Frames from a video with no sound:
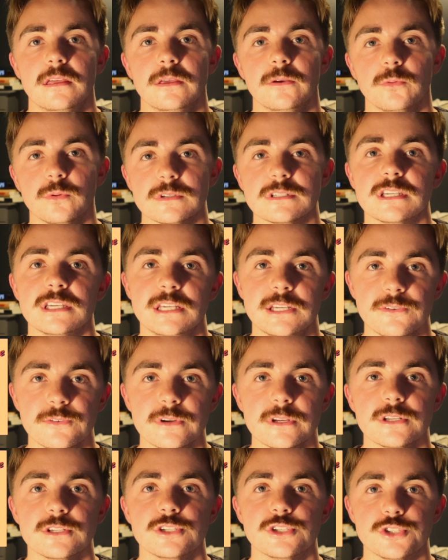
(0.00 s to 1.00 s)
it was
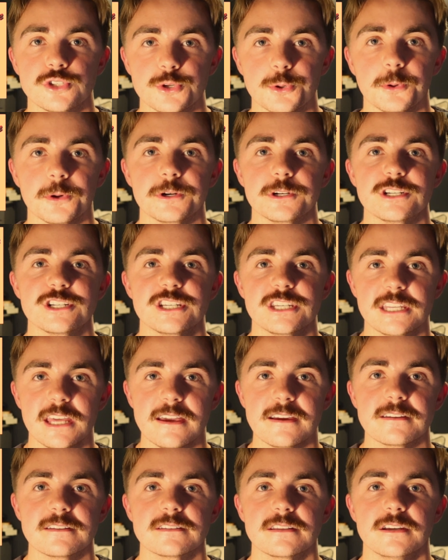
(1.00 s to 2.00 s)
Curious George
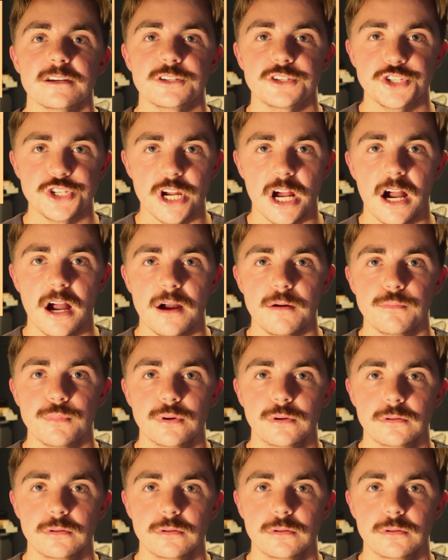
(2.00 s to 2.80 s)
Takes a Job.